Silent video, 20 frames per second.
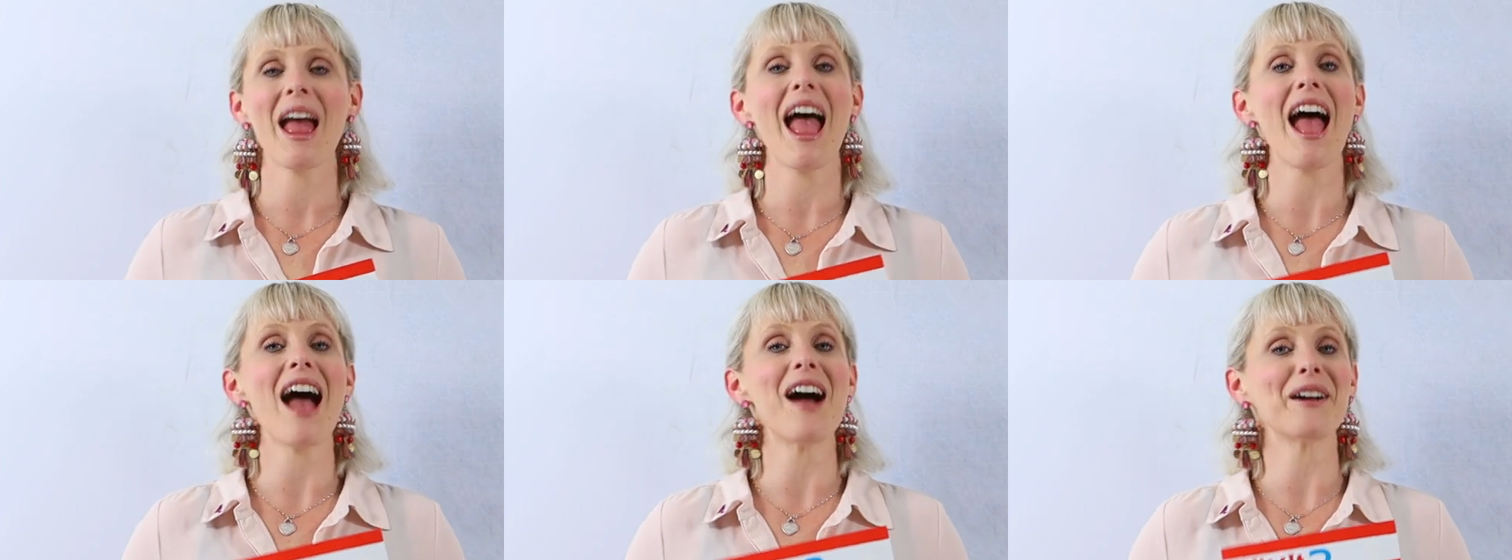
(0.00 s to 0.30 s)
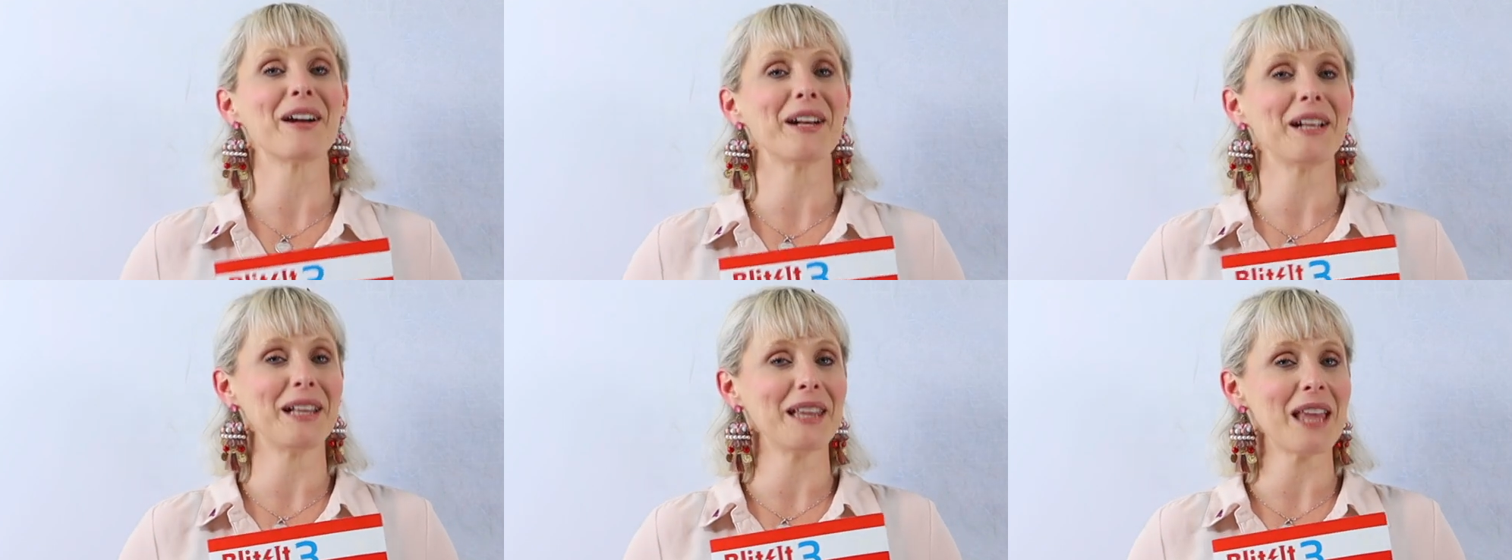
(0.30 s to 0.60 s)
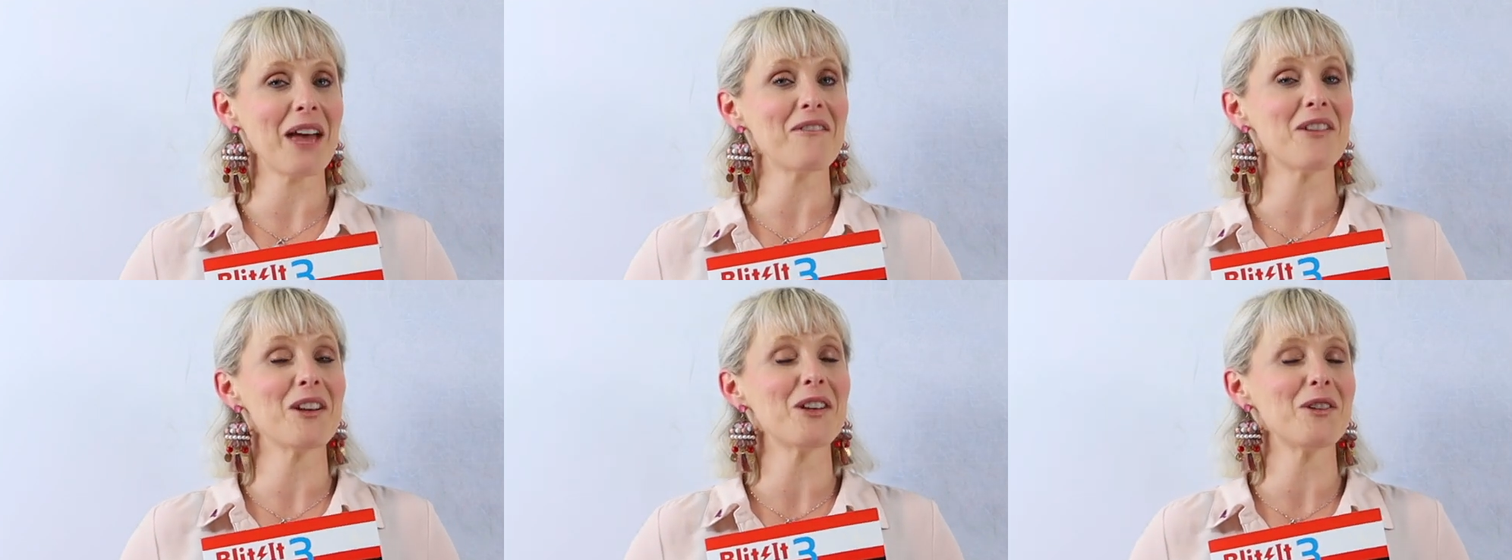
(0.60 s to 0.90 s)
how
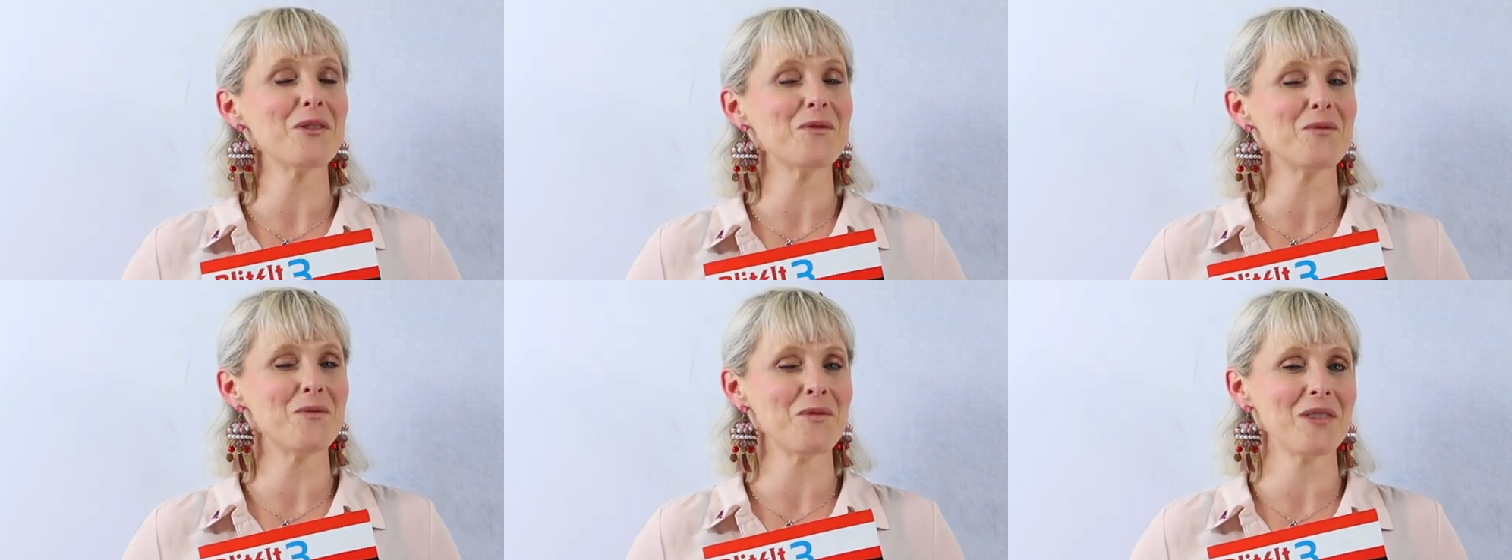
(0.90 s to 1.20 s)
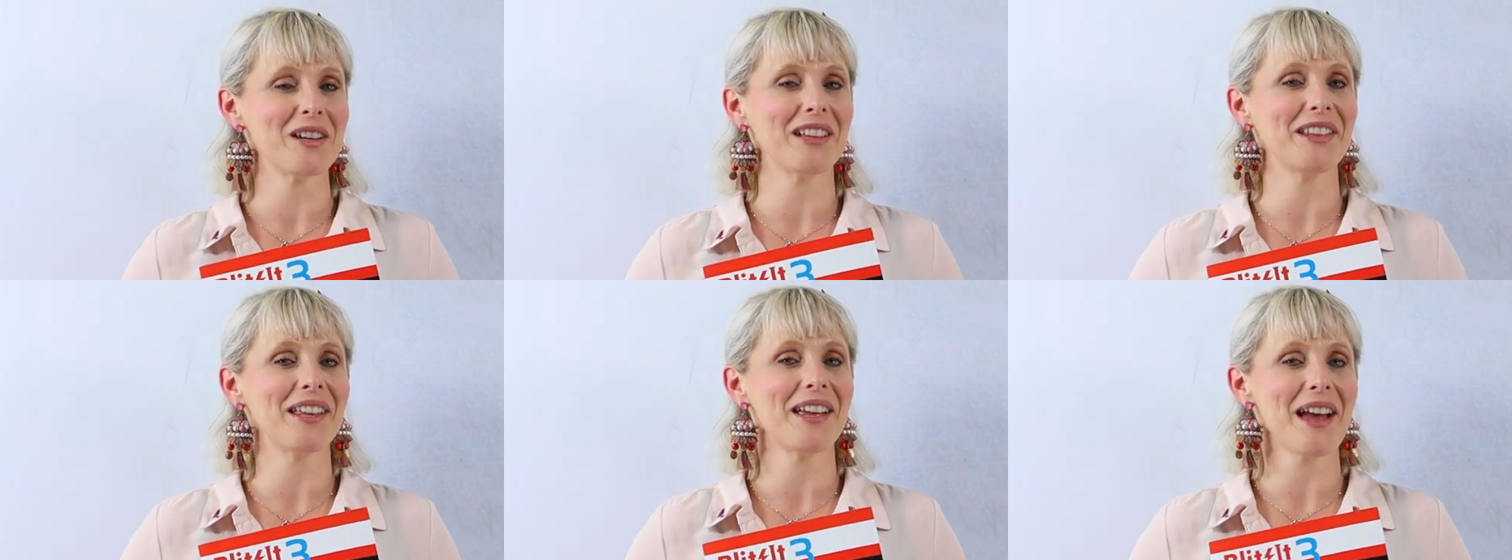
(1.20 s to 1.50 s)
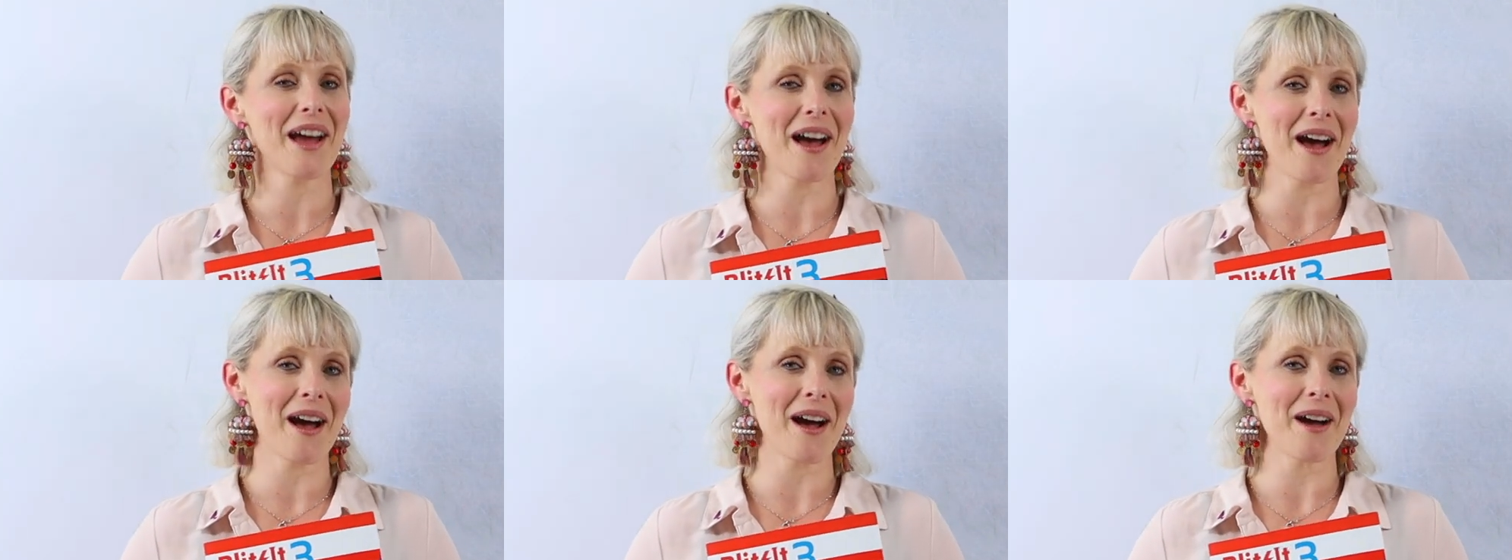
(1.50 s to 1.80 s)
clever you really
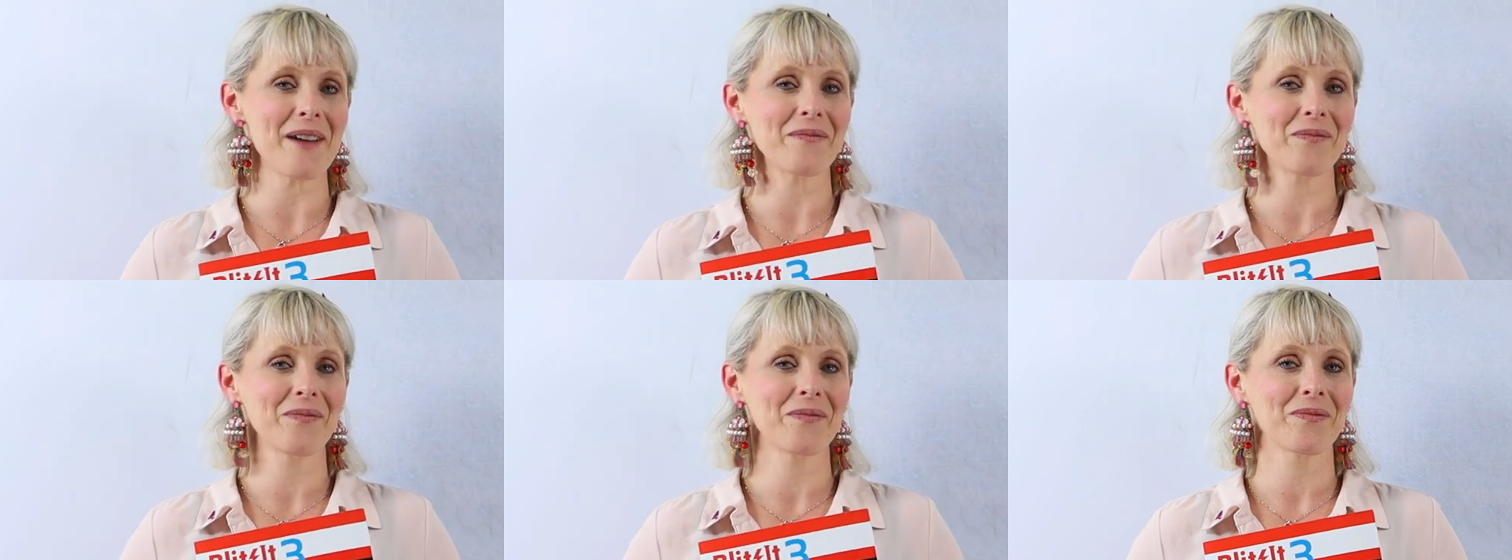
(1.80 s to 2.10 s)
are.